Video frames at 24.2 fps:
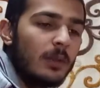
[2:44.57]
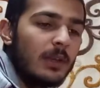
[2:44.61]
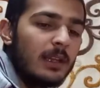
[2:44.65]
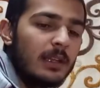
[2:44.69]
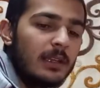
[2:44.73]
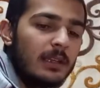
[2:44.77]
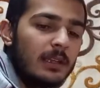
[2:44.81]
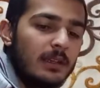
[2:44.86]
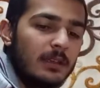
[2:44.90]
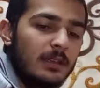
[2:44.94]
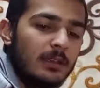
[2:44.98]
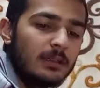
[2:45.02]

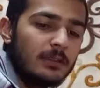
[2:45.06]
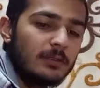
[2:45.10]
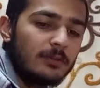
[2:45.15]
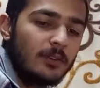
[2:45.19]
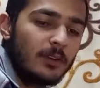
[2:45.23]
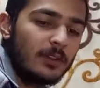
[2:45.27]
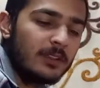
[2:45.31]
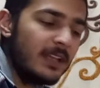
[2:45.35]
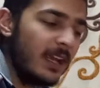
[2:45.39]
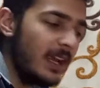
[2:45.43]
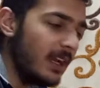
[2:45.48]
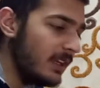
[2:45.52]
Well,
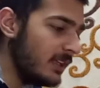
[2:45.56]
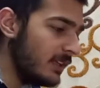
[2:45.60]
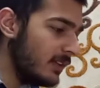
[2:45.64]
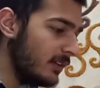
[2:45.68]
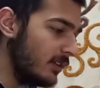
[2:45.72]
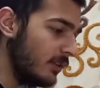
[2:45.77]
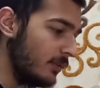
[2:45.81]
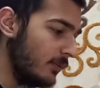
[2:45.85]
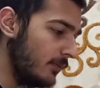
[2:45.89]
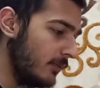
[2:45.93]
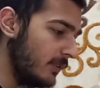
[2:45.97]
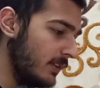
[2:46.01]
for that,
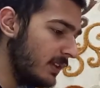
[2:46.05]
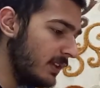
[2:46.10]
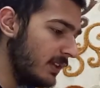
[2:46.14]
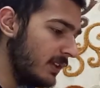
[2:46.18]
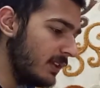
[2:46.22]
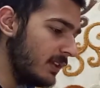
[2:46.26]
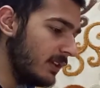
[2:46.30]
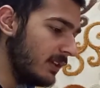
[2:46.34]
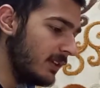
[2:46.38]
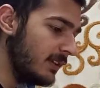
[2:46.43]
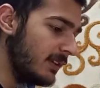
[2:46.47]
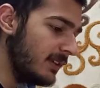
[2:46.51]

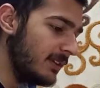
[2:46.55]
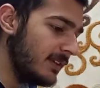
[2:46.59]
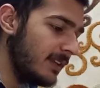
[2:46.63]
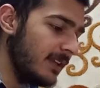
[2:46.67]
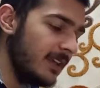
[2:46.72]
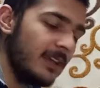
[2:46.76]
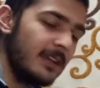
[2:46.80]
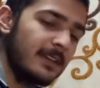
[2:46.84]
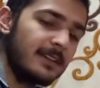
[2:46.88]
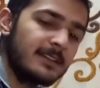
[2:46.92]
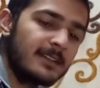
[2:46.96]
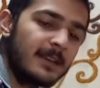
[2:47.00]
we
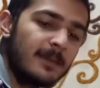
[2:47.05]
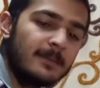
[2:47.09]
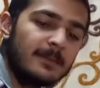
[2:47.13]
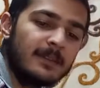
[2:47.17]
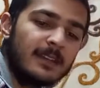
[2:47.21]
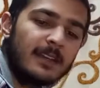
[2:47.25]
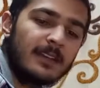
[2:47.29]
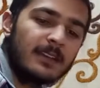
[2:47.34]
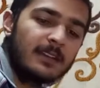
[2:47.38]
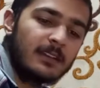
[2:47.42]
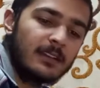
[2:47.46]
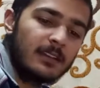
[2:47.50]
take
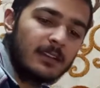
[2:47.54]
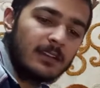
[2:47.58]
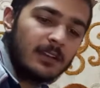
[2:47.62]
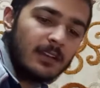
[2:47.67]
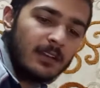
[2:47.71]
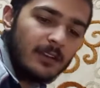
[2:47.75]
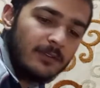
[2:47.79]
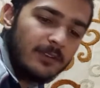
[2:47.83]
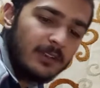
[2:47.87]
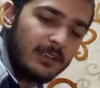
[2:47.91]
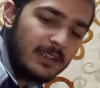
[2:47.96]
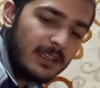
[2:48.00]
something,
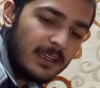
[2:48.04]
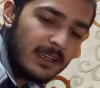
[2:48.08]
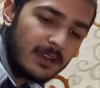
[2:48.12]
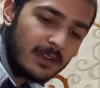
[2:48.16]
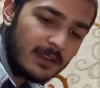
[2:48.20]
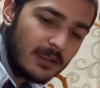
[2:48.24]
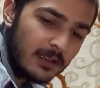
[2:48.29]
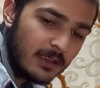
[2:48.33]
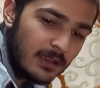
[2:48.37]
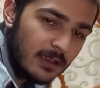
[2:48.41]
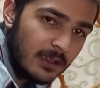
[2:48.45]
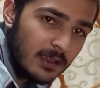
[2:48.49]
we
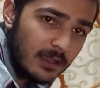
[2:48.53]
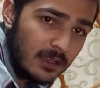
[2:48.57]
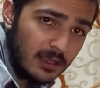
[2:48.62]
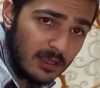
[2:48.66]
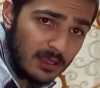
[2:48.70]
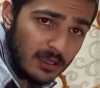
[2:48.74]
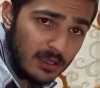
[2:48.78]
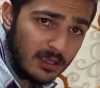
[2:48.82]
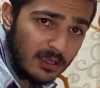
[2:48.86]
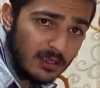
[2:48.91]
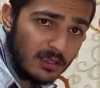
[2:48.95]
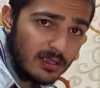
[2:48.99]
take
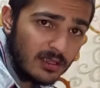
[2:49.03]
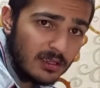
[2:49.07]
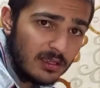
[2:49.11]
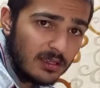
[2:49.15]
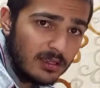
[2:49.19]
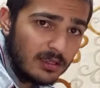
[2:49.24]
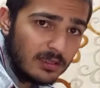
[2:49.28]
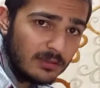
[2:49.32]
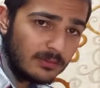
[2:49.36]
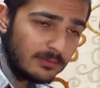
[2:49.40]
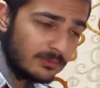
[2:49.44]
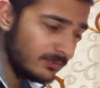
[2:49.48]

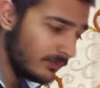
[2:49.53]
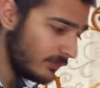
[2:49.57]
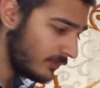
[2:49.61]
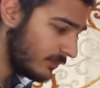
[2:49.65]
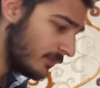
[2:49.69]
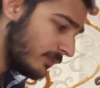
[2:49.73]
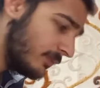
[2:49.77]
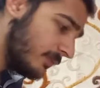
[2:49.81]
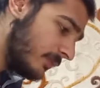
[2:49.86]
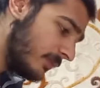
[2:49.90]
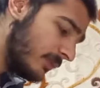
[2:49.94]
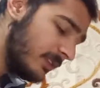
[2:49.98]

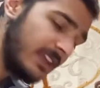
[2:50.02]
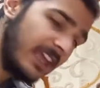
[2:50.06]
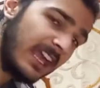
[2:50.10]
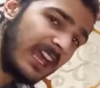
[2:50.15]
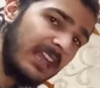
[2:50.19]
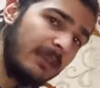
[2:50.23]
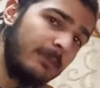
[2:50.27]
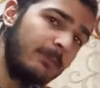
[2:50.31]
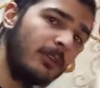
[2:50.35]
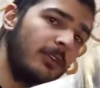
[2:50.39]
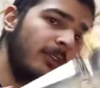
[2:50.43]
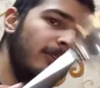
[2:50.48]
the
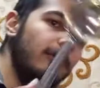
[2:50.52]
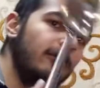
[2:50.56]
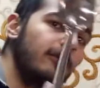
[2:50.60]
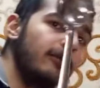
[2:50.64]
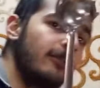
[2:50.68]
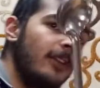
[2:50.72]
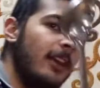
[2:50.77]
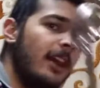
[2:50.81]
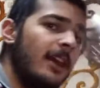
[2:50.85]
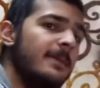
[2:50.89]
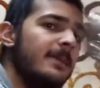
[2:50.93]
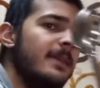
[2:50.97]
help of
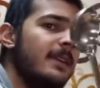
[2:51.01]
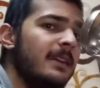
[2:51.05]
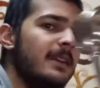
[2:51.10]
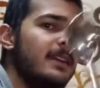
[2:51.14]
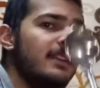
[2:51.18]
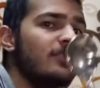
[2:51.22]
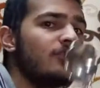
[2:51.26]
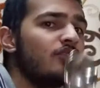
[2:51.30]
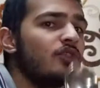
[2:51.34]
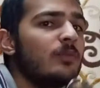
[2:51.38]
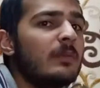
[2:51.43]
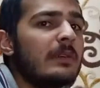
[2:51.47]
other
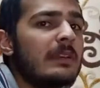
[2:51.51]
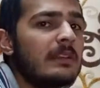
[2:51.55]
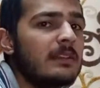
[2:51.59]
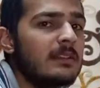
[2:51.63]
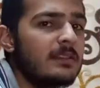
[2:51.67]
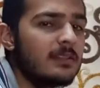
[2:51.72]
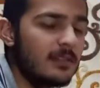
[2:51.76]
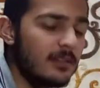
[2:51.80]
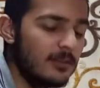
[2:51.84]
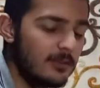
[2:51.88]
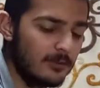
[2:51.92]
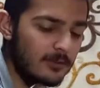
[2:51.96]

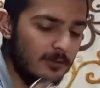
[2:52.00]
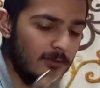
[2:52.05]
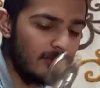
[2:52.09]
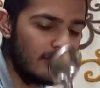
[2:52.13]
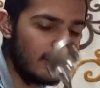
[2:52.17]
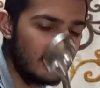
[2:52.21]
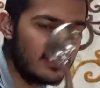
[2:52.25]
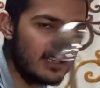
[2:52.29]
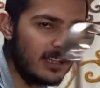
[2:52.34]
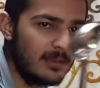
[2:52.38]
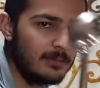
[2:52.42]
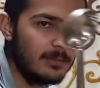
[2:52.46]
instruments.
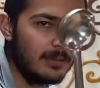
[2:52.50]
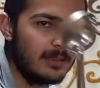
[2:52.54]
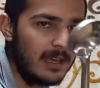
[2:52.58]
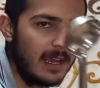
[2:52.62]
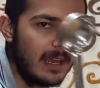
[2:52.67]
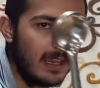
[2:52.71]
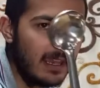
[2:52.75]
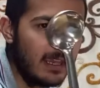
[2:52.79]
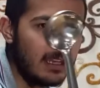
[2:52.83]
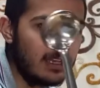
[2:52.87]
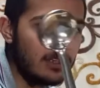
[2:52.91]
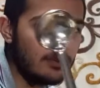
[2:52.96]
For example,
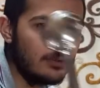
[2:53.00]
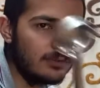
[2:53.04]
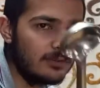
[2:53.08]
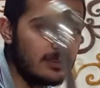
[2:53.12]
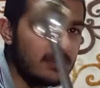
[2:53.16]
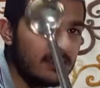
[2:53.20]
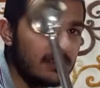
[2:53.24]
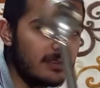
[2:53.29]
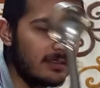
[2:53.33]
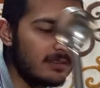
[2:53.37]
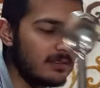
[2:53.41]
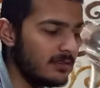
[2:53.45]
I can
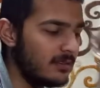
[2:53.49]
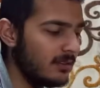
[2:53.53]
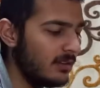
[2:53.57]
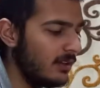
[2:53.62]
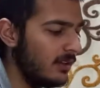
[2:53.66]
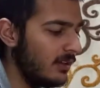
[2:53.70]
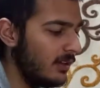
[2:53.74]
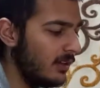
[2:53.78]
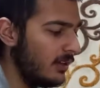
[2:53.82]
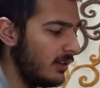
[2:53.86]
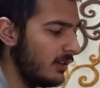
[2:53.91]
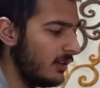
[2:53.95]
use this.
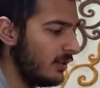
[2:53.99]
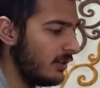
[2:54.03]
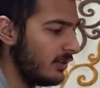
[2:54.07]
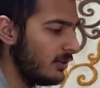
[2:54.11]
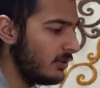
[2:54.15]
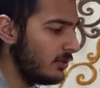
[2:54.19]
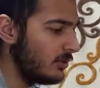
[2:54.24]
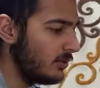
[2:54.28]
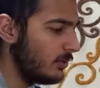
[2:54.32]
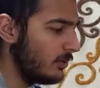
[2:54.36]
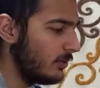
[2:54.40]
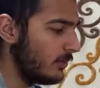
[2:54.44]

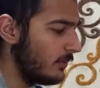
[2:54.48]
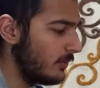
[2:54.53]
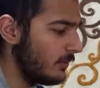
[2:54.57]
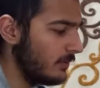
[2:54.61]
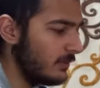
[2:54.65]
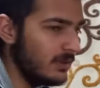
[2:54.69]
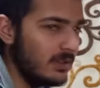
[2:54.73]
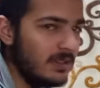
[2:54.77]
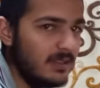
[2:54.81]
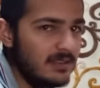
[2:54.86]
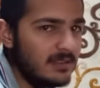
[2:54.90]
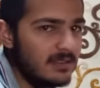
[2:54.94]
So
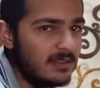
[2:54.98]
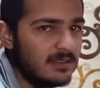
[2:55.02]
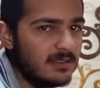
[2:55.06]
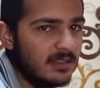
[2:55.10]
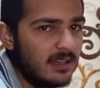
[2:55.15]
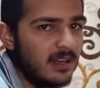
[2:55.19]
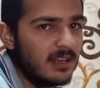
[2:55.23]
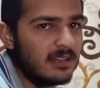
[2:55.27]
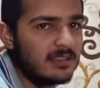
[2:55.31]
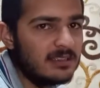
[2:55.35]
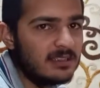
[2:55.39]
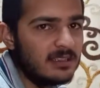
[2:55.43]
this
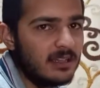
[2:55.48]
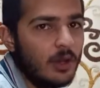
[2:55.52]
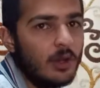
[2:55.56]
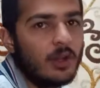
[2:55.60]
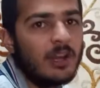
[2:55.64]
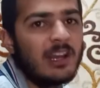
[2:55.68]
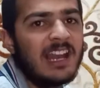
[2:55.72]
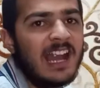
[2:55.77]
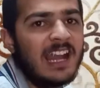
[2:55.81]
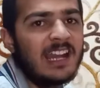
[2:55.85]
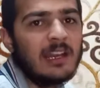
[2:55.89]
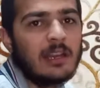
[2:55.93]
is a karchi
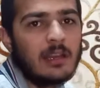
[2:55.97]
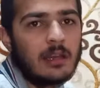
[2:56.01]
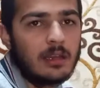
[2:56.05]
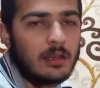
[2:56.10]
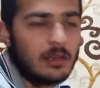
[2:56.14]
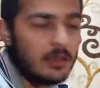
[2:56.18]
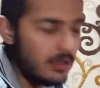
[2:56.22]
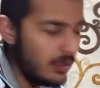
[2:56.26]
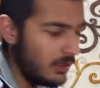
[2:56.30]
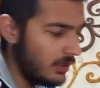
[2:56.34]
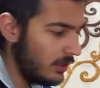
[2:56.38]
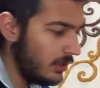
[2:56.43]
or a ladle.
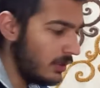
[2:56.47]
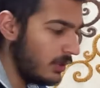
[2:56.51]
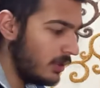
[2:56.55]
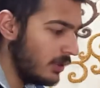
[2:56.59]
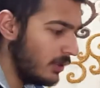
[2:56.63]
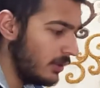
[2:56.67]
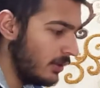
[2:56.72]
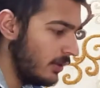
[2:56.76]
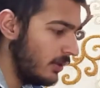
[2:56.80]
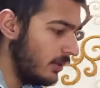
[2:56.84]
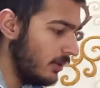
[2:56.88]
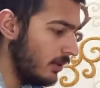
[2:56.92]

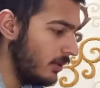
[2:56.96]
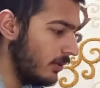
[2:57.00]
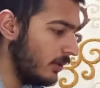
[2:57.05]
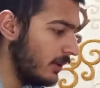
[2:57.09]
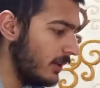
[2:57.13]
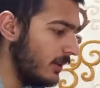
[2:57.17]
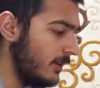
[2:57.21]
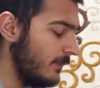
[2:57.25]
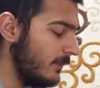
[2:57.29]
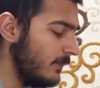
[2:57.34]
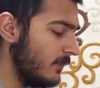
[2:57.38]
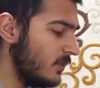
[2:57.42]

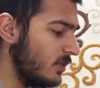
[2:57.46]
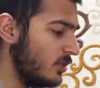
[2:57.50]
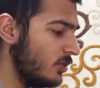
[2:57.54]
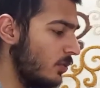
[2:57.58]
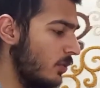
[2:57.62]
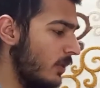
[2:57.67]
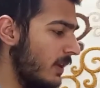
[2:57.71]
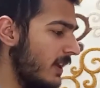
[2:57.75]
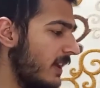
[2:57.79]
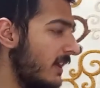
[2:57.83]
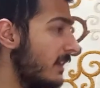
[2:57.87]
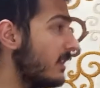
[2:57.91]
Okay,
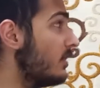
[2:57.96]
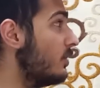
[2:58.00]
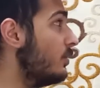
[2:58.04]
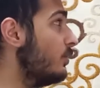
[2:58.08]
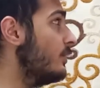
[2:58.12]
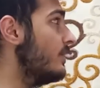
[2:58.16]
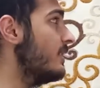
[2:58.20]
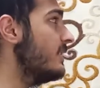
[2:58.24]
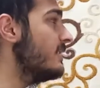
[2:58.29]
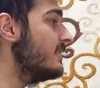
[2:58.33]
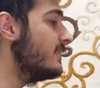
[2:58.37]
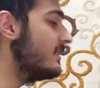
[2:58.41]
so what I can
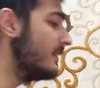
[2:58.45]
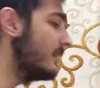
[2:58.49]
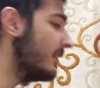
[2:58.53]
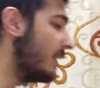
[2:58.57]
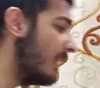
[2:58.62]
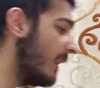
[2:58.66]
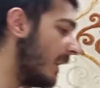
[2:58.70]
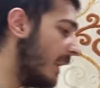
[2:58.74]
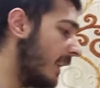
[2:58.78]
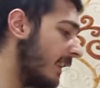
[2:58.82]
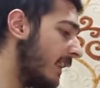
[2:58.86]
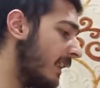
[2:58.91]
do is
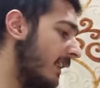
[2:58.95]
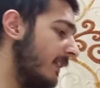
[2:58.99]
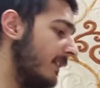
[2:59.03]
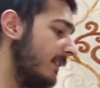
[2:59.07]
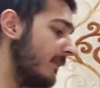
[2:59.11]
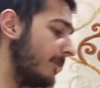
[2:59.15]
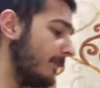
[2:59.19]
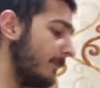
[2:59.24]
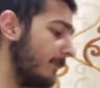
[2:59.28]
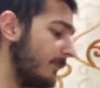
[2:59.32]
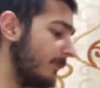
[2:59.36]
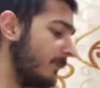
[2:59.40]
I
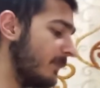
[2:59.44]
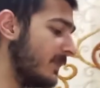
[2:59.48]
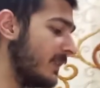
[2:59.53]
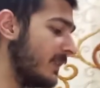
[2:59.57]
can